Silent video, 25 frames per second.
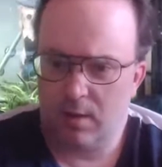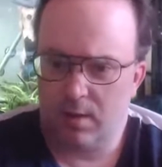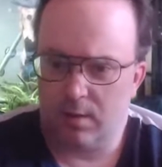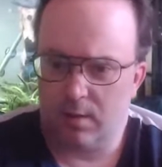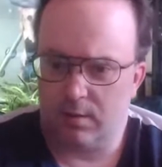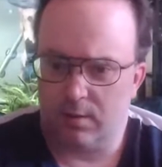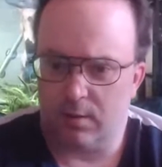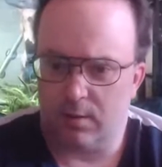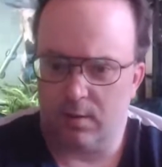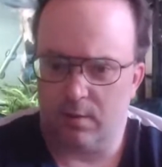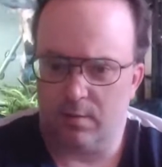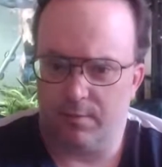
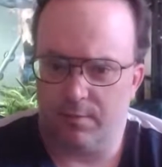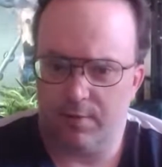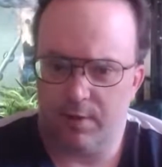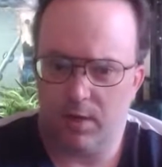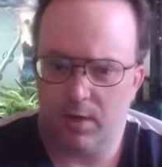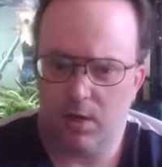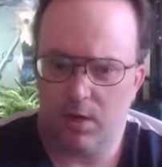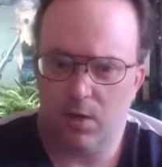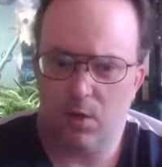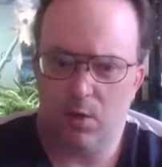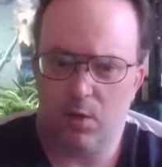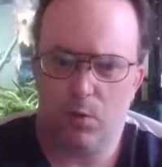Did the
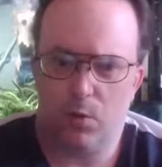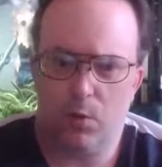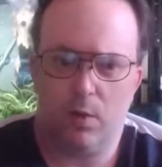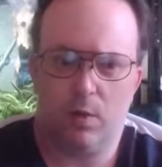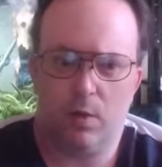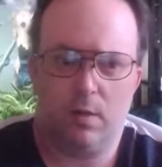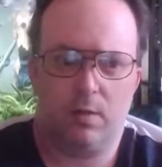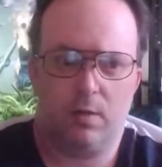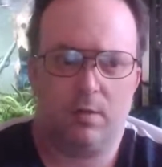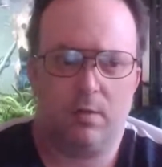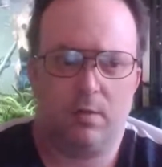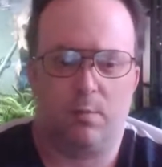video,
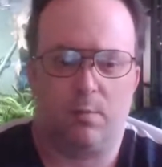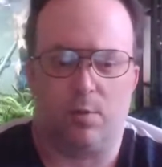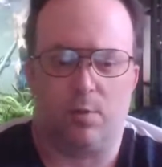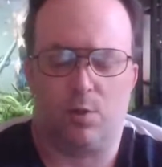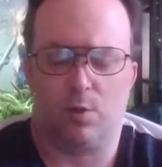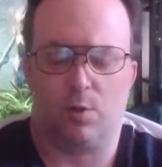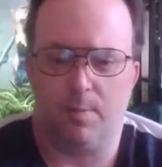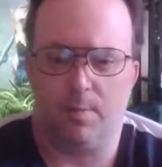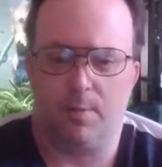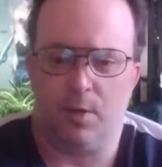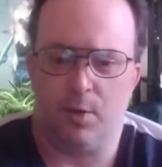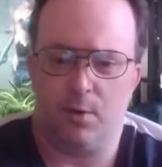which I
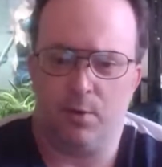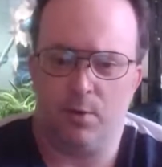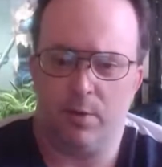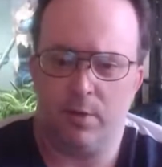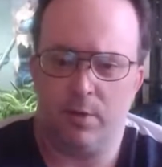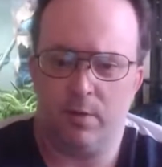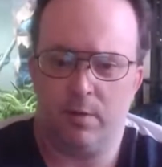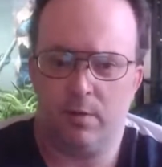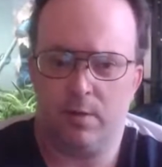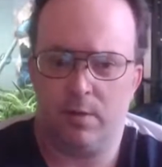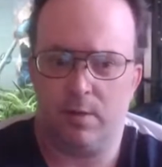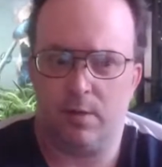
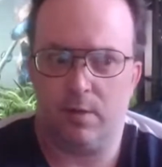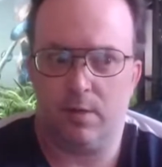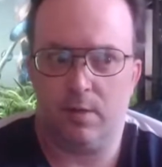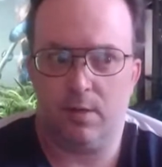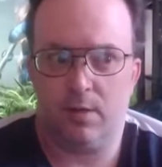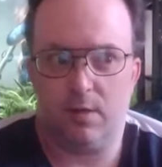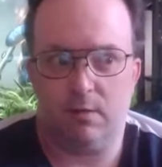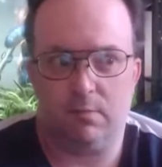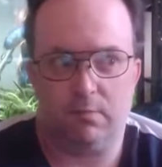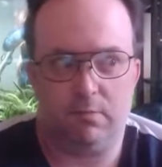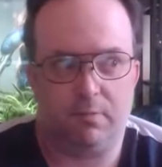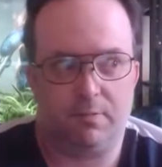uploaded
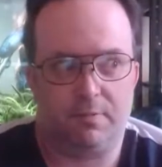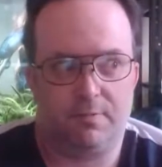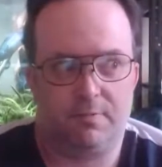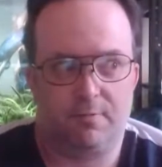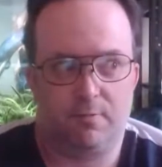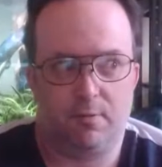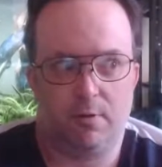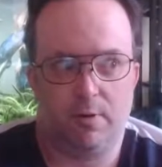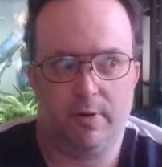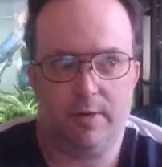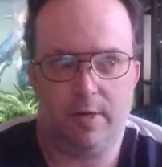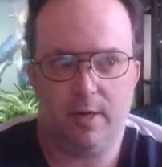
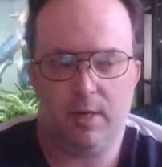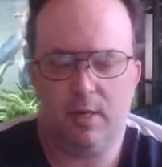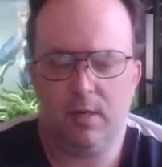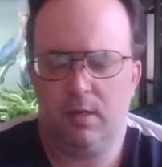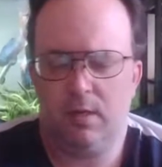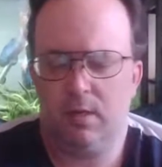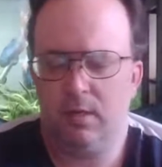Friday.